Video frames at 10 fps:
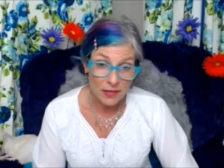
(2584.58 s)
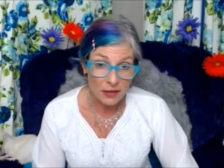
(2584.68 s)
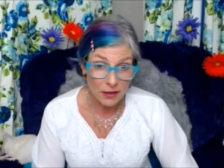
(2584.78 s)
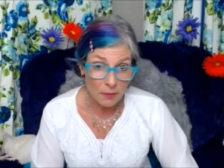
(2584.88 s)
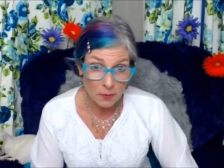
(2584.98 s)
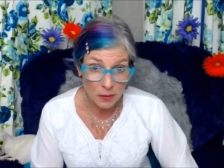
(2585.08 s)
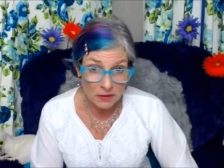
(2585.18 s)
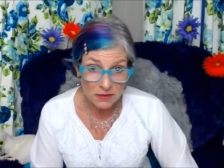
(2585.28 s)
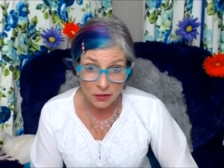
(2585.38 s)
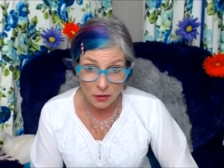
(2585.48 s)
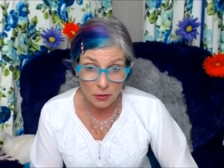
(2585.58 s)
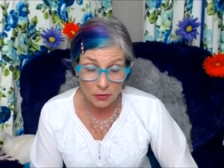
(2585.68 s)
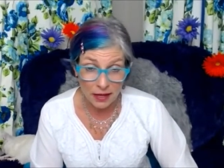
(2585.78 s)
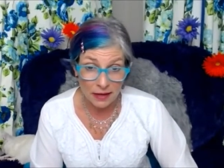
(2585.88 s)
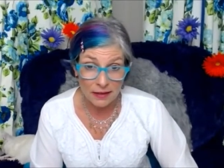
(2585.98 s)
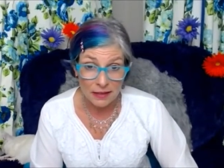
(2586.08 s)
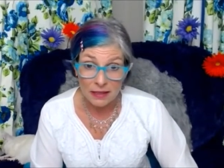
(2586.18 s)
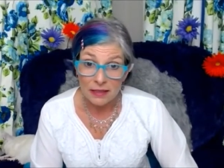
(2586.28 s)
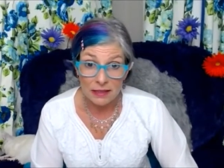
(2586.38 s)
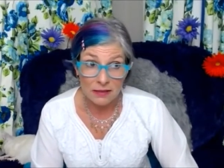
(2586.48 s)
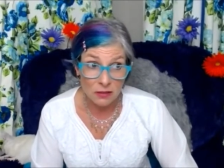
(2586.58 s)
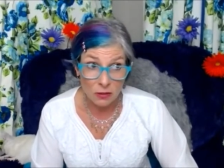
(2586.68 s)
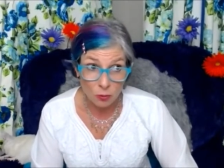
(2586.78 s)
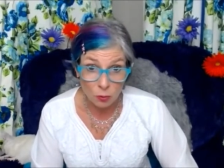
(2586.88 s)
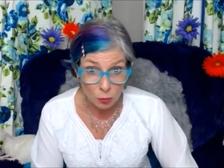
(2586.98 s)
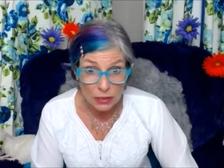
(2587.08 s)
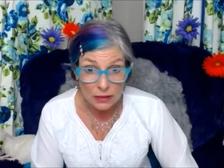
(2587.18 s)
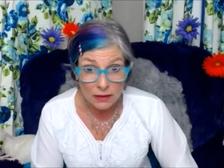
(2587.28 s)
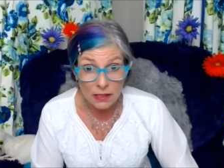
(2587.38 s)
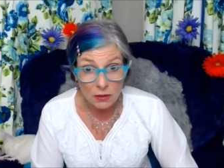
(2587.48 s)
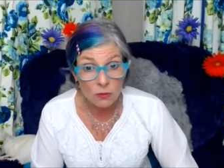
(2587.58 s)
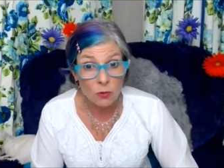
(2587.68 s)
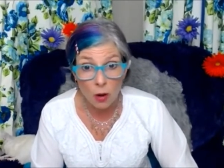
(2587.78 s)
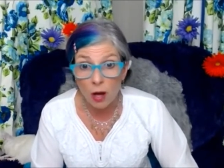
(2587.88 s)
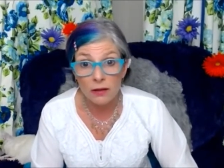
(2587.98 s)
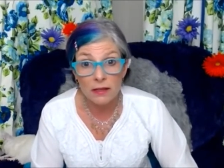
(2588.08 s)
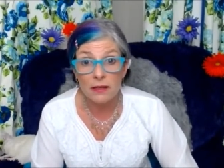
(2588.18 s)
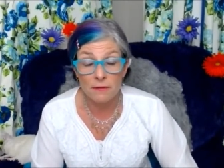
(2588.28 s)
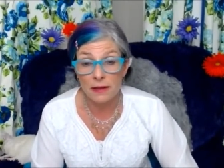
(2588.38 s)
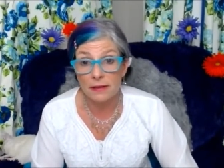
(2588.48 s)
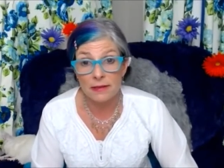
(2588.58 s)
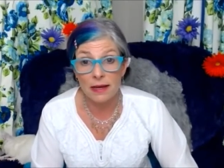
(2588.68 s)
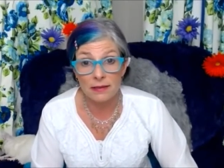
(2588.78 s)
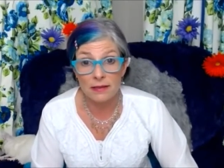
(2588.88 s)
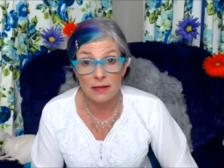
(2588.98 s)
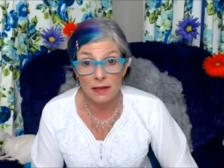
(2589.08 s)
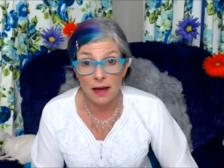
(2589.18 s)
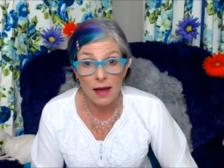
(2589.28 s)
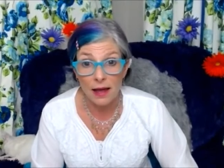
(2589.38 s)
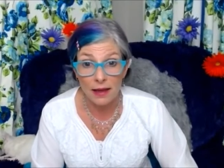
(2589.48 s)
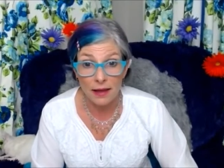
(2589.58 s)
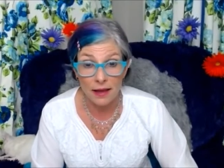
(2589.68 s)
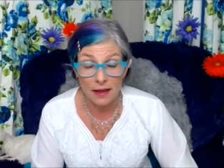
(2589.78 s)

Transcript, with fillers: a couple months ago that is a really quality, fantastic guy.